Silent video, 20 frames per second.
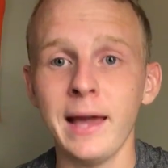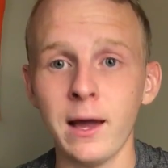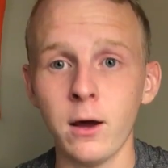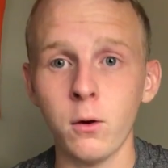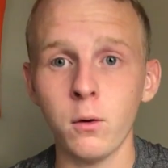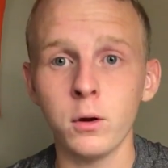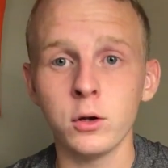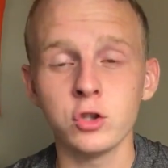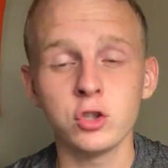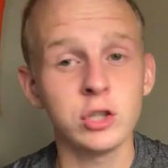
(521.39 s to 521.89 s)

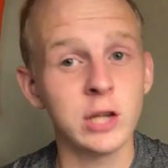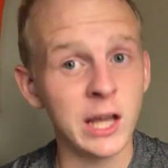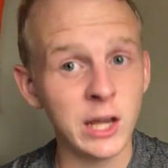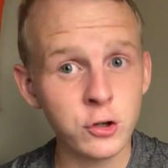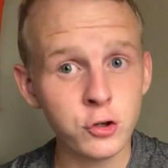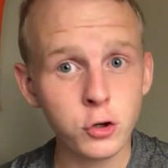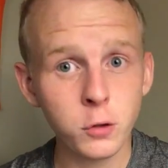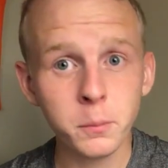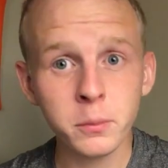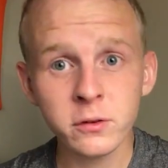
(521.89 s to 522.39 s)
Now,
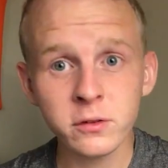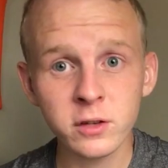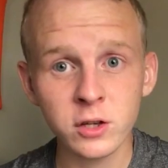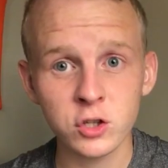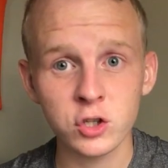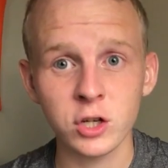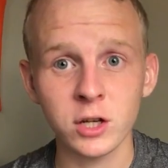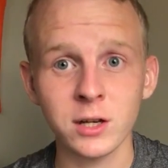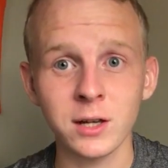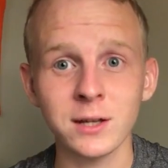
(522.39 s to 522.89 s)
change your
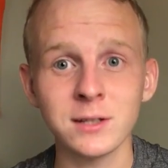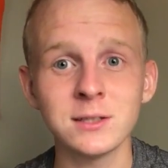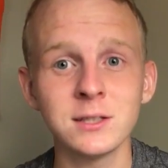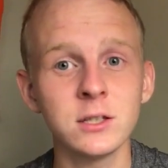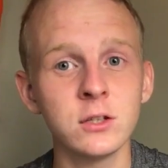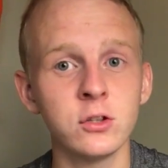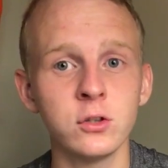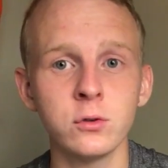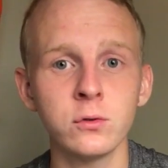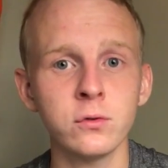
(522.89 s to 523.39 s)
position
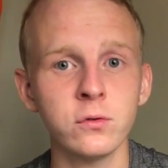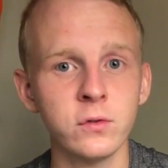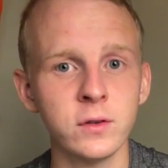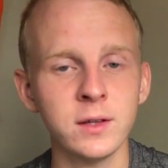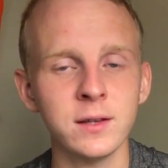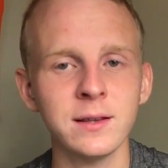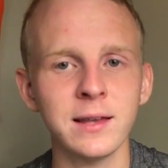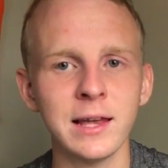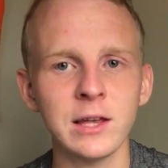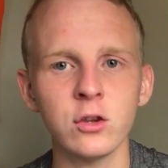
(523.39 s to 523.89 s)
until you
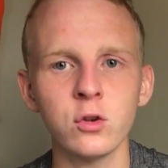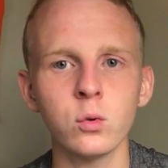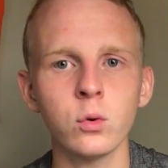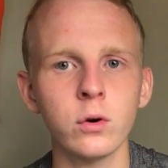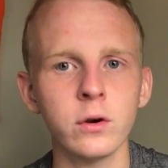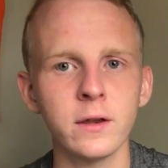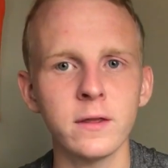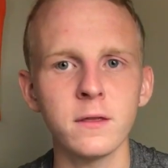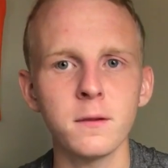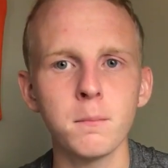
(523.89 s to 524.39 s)
feel like
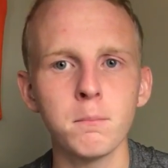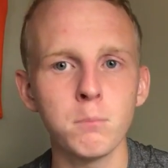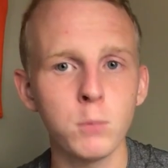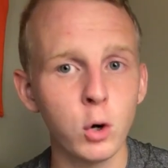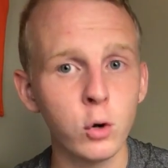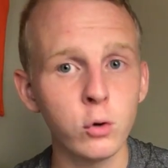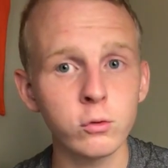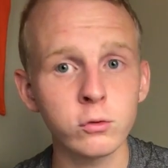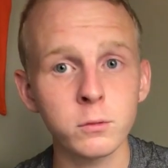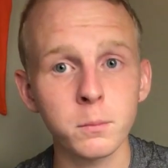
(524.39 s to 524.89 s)
you are in the
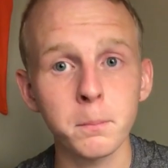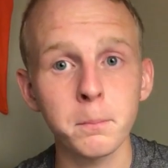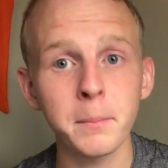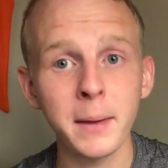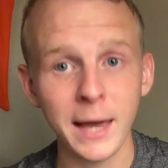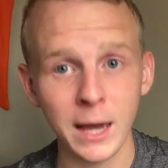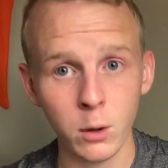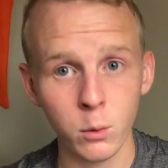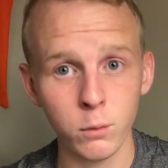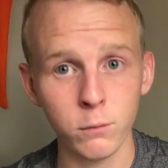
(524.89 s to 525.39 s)
most
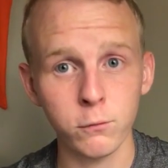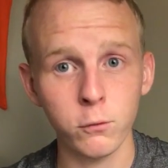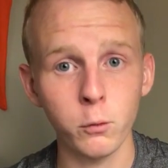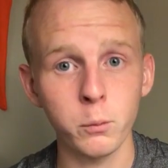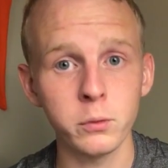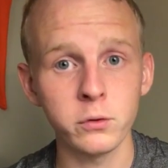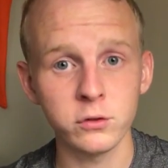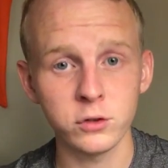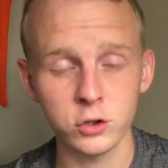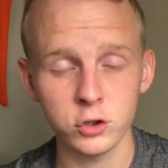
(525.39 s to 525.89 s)

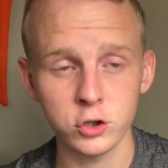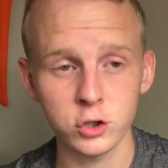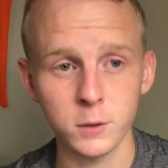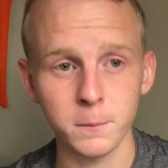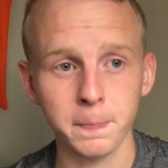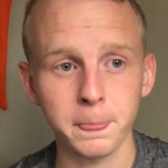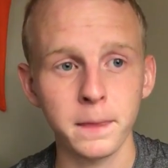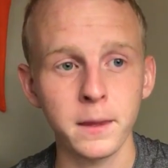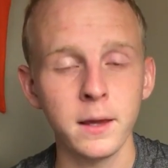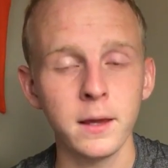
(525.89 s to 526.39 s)
powerful
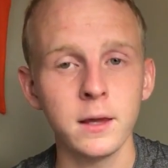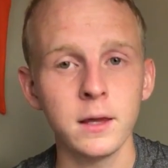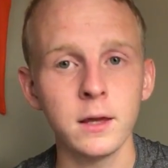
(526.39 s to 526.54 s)
position.